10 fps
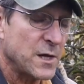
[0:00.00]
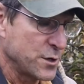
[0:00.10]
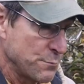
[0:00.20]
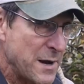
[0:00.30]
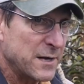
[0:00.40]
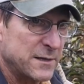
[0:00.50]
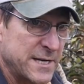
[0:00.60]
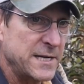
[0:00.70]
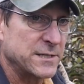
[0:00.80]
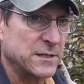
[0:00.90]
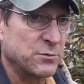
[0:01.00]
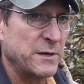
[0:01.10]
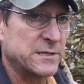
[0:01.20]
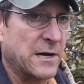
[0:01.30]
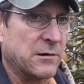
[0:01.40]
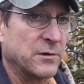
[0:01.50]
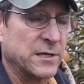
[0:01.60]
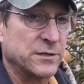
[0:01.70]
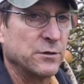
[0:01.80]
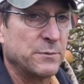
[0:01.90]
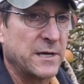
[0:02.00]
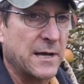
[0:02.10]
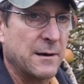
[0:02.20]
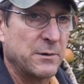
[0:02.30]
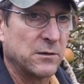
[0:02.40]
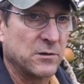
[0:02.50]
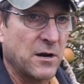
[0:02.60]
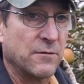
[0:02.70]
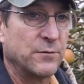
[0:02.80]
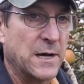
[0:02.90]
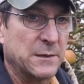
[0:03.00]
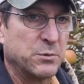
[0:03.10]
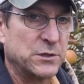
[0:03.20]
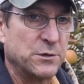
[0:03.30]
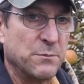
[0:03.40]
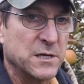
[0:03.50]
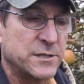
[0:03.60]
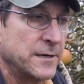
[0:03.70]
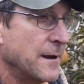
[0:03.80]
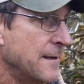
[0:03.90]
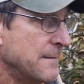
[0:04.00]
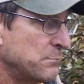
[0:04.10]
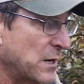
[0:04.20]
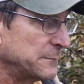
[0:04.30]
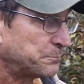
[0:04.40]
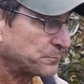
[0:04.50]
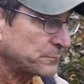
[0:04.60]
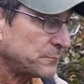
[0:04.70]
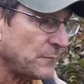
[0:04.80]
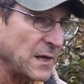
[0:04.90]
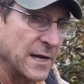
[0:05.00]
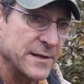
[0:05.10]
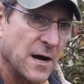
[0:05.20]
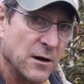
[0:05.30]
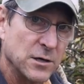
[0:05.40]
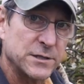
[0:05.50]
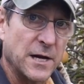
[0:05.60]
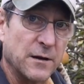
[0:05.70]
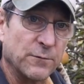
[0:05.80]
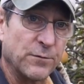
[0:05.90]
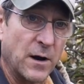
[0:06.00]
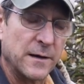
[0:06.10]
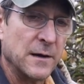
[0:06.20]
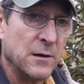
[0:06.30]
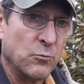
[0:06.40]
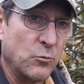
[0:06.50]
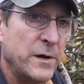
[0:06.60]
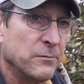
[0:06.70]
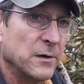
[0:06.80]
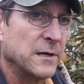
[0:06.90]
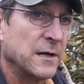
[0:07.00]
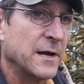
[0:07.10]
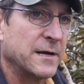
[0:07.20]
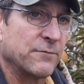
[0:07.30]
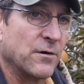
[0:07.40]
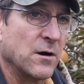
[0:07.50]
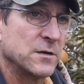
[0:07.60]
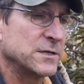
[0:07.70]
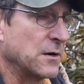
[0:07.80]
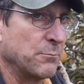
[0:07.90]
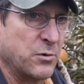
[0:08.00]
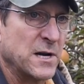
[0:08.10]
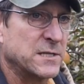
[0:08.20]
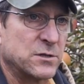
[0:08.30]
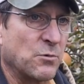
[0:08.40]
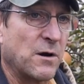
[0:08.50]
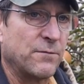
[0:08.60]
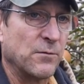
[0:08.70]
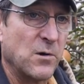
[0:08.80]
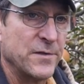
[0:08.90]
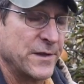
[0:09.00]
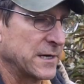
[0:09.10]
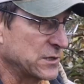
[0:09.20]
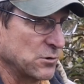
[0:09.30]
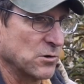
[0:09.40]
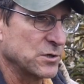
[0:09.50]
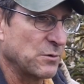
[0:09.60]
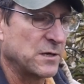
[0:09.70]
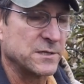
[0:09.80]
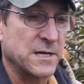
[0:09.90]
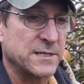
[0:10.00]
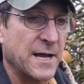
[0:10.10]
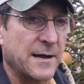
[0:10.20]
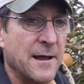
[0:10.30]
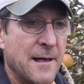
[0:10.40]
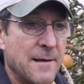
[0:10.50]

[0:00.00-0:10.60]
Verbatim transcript: You make decent sweet cider with it too, but you got to be a little careful not to put too much in. But on the hard cider front, we really like it for hard cider. It presses well for one thing, stores well as I said,